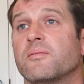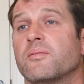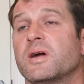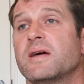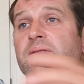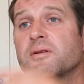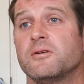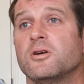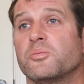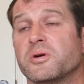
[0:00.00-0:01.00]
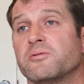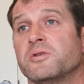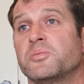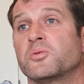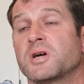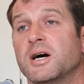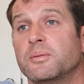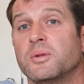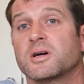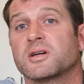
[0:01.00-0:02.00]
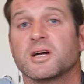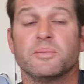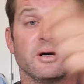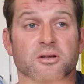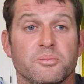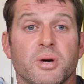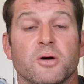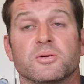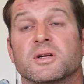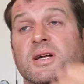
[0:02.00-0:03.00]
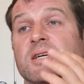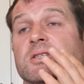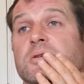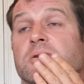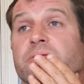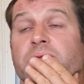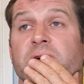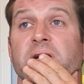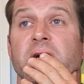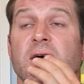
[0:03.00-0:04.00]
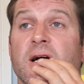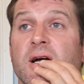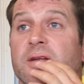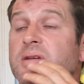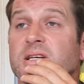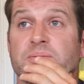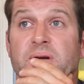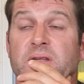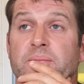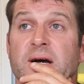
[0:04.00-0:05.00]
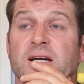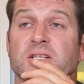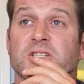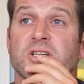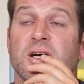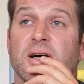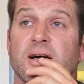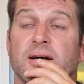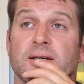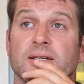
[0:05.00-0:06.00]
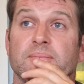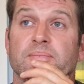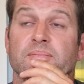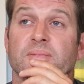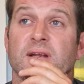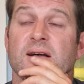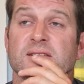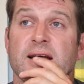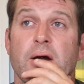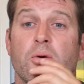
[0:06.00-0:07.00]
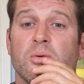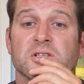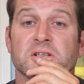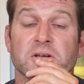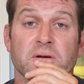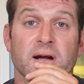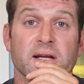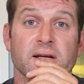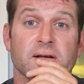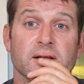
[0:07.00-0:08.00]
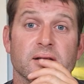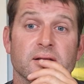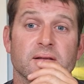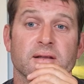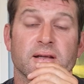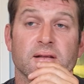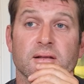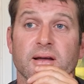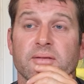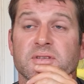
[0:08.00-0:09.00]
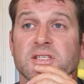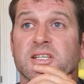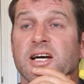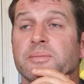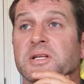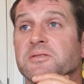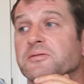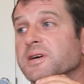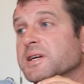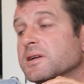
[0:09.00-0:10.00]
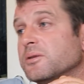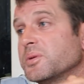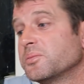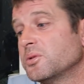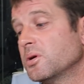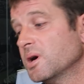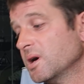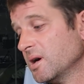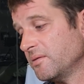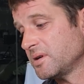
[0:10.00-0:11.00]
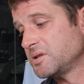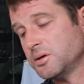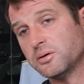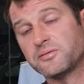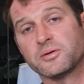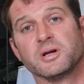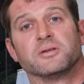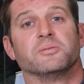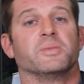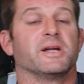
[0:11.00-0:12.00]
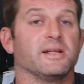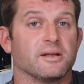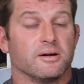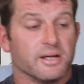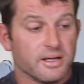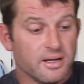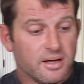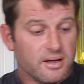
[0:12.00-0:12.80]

whenever a little bit of ripple come, I could go back on the pole and I'd catch 2 or 3. And that's been the match. Last hour wasn't great. They obviously came in to feed a little bit more. I had 2 or 3 on the meat line,